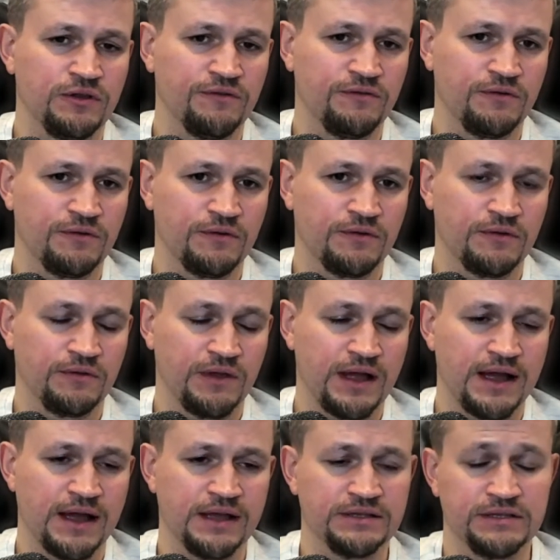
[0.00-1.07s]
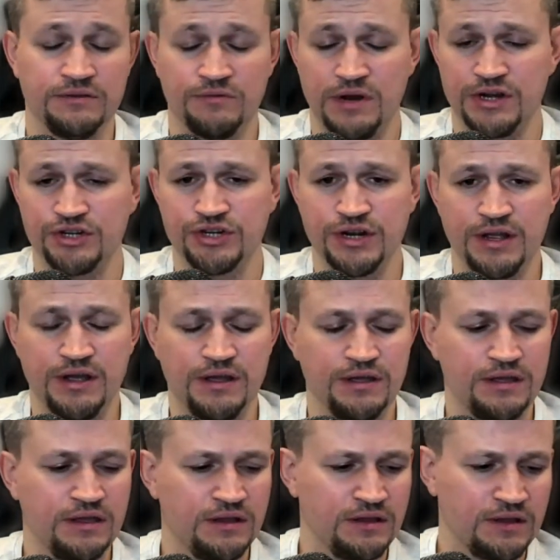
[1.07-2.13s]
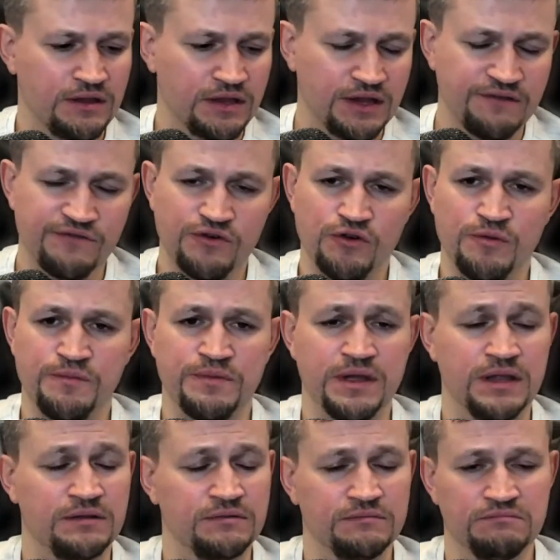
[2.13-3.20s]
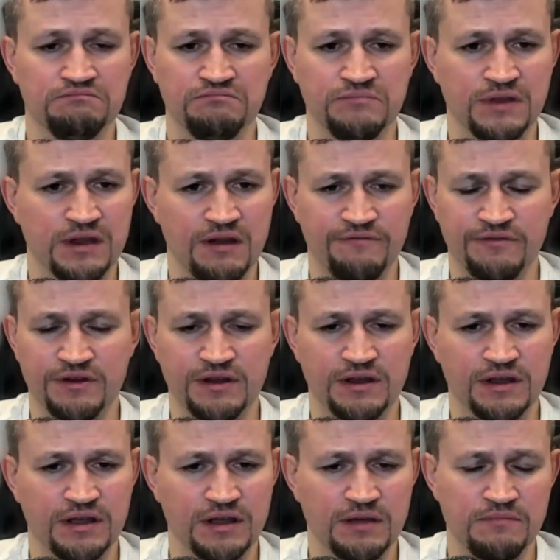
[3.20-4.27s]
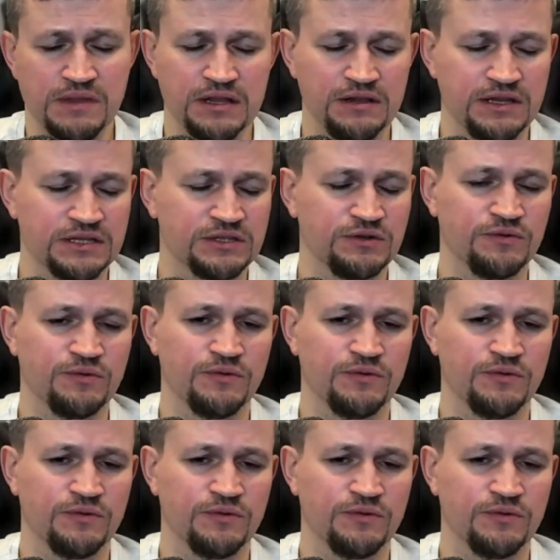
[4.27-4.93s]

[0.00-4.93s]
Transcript: of clients in Russia, in Europe, and Africa, Middle East,